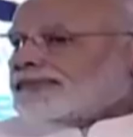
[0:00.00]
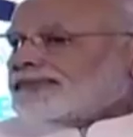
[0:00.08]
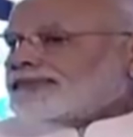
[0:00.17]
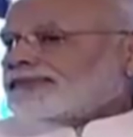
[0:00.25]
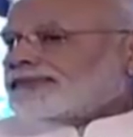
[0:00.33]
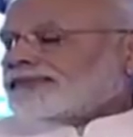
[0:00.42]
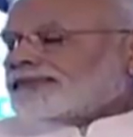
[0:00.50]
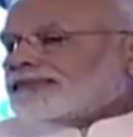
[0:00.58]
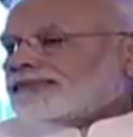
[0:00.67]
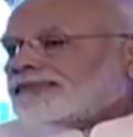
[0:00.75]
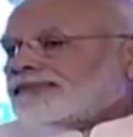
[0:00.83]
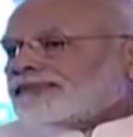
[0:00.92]

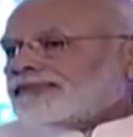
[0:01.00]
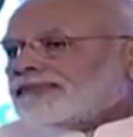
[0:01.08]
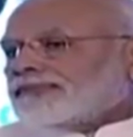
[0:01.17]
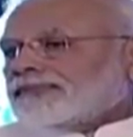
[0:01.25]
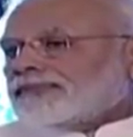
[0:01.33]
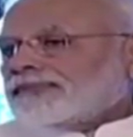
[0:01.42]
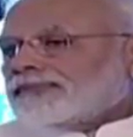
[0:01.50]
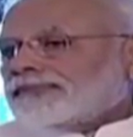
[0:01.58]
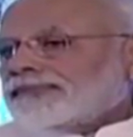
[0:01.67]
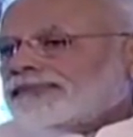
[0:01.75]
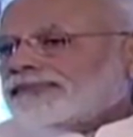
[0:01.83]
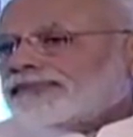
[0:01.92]

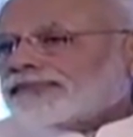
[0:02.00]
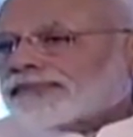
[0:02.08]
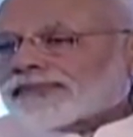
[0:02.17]
[no speech]